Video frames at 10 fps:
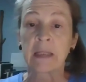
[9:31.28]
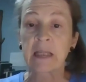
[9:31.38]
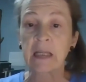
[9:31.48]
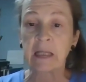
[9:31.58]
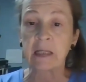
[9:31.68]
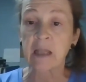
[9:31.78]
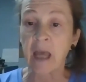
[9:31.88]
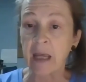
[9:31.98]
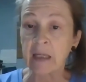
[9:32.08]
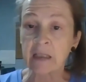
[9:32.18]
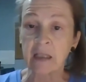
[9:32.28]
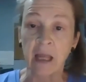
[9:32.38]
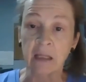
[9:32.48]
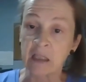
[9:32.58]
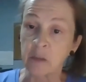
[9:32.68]
T, taste
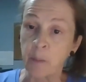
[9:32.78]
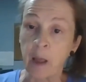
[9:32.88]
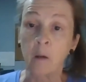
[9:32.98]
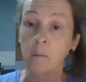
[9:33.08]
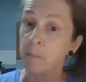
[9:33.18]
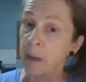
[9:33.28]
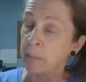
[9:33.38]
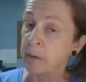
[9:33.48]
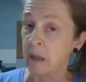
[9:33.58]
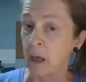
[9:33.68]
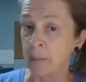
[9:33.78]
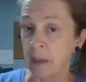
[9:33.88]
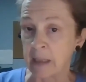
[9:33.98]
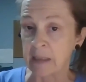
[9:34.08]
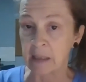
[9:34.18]
and smell may become
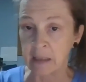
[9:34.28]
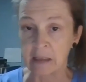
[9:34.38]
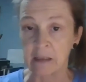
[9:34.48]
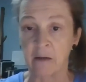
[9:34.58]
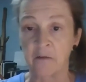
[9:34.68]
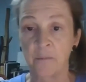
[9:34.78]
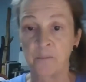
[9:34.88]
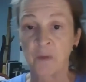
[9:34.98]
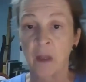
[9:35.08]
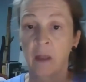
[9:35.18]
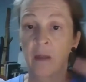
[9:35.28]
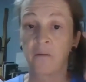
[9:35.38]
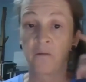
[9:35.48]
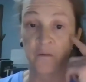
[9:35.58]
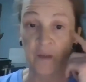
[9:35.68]
less sensitive.
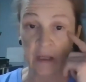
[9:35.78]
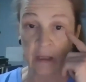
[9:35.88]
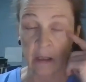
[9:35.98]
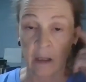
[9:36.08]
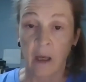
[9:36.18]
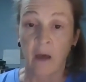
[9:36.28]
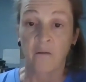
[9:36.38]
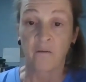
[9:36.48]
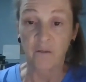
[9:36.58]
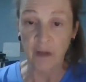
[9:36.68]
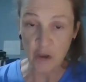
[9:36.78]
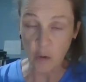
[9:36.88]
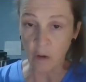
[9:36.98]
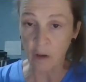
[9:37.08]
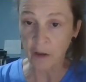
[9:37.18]
V,
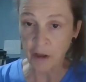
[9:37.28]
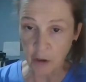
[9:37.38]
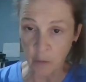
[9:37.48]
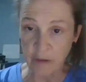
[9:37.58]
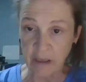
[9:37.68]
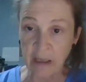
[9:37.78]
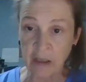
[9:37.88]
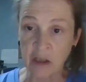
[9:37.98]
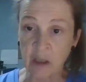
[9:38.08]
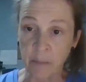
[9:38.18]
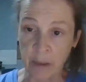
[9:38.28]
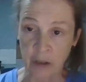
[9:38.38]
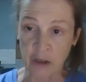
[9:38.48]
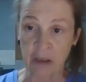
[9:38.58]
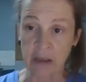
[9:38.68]
visual acuity
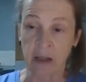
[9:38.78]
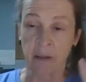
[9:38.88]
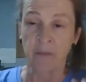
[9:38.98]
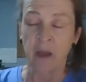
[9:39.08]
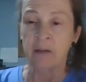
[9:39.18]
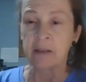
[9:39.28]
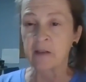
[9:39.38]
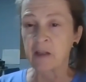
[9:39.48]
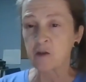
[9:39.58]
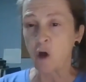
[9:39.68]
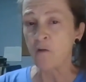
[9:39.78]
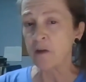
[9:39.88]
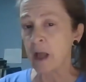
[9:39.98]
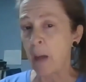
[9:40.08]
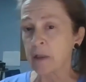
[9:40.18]
diminishes. This
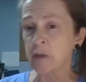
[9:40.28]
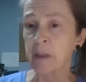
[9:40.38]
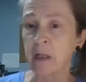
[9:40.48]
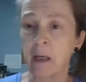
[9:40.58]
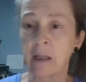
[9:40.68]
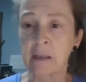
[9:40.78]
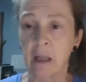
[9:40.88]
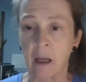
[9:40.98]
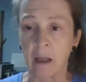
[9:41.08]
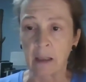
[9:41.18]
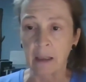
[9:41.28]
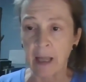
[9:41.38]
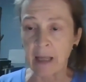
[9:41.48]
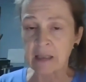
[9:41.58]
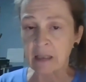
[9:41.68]
often happens because
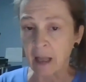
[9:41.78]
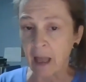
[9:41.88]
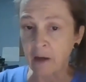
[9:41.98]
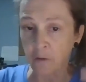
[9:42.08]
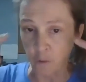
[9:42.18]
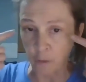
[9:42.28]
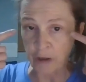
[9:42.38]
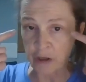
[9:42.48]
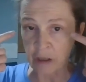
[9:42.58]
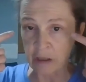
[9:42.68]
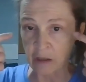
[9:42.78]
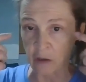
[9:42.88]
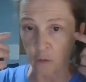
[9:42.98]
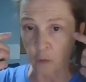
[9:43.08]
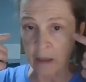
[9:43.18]
less light reaches
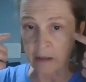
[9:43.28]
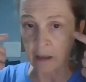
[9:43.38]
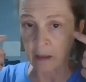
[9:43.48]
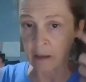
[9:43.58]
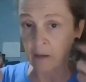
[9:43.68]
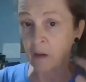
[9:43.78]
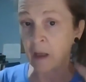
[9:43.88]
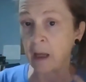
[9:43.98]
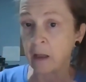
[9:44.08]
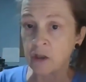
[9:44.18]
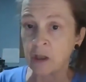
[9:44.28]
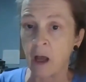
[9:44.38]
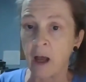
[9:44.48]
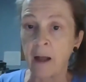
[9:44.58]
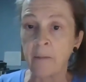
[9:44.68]
the retina in the aging
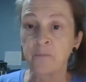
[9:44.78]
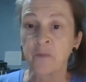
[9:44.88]
eye,